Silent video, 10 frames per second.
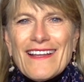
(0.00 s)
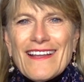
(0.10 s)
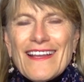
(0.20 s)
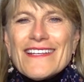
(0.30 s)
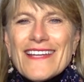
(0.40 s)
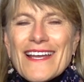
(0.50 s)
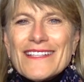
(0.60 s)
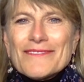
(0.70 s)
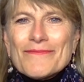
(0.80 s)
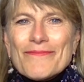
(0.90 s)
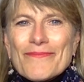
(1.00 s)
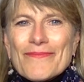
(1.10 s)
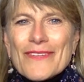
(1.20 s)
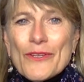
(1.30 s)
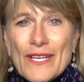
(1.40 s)
And yet,
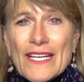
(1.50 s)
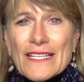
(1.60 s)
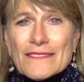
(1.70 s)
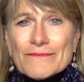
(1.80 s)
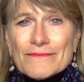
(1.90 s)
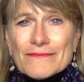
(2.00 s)
you did it.